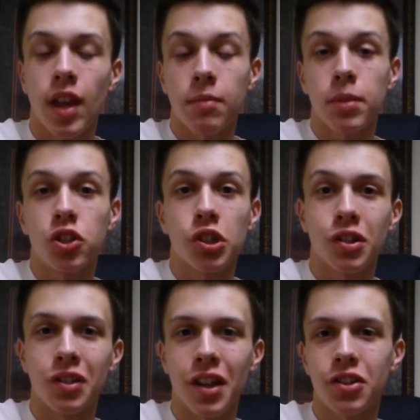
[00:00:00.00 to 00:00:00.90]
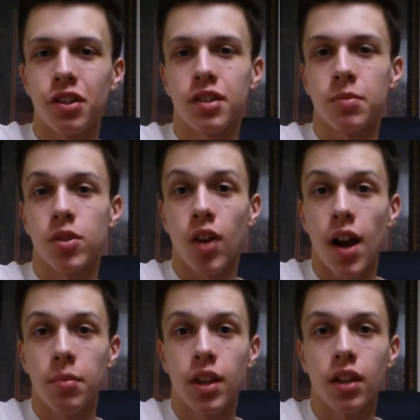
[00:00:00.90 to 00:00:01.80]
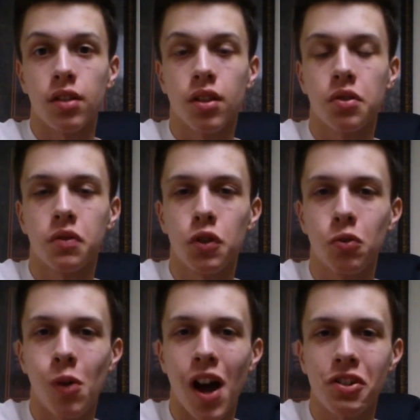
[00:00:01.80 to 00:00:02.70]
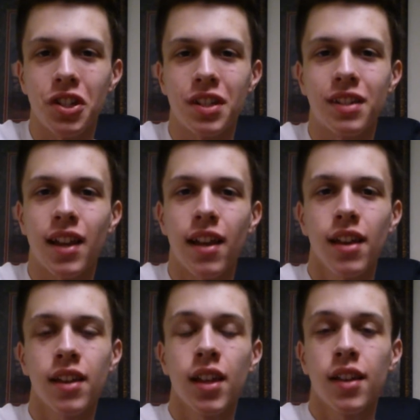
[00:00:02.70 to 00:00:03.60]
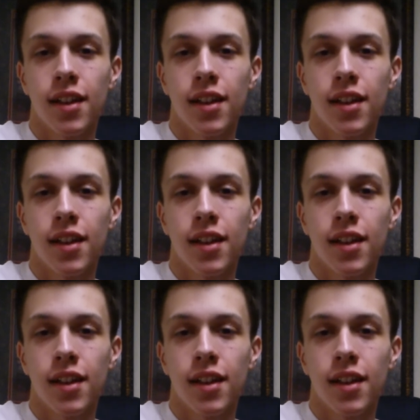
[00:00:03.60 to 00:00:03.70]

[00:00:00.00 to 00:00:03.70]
Again, be sure to like, share, and subscribe. Thank you to those of you watching today.